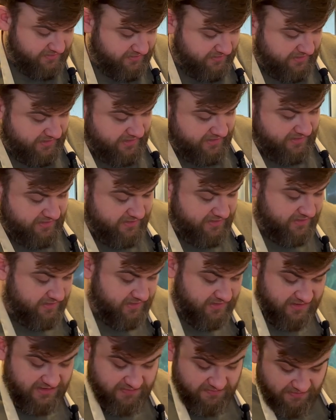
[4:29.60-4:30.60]
Yeah,
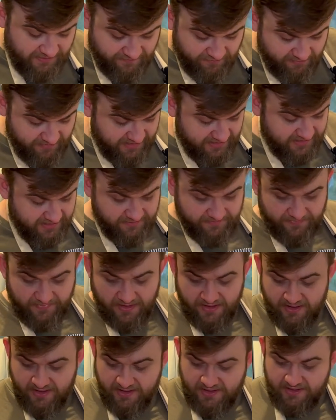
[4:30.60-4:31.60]
doesn't smell fermented.
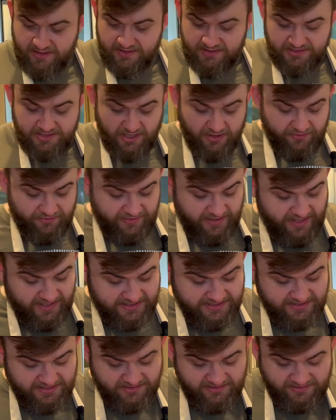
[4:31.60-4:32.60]
So
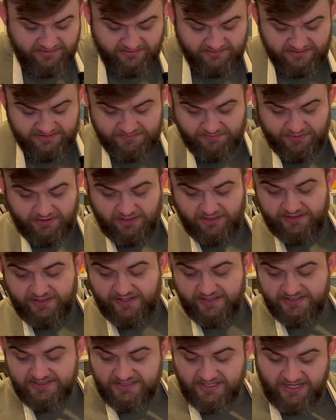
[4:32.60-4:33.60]
next, let's put all
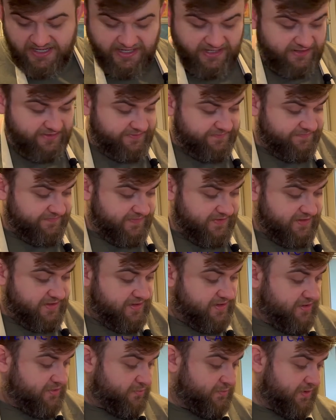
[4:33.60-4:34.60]
that aside.
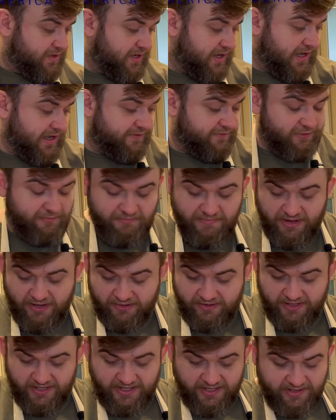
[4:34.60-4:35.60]
We have our
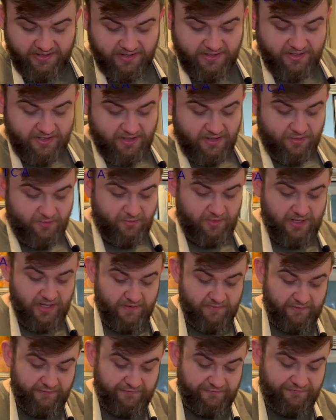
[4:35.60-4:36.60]
marinade. We
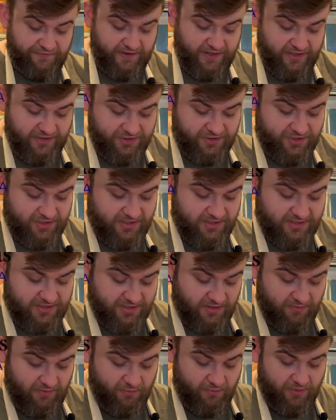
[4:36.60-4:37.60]
have our fish.
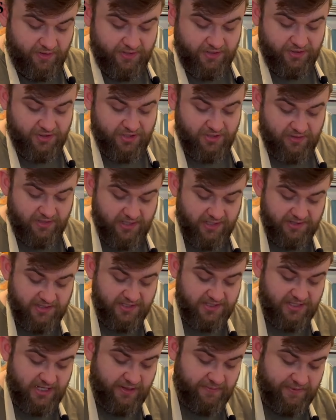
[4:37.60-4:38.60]
So we want to cut
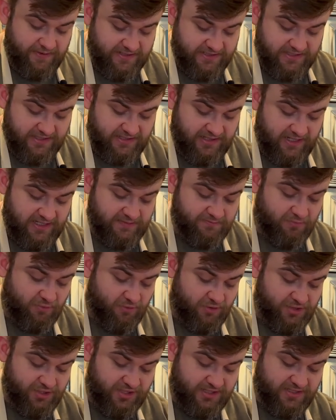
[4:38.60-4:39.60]
this up into nice
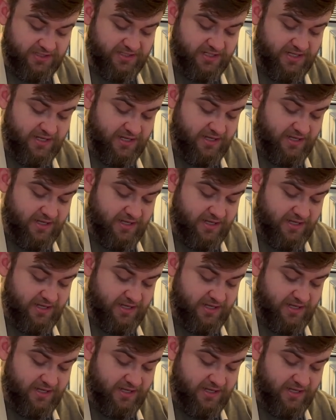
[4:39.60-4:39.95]
portions.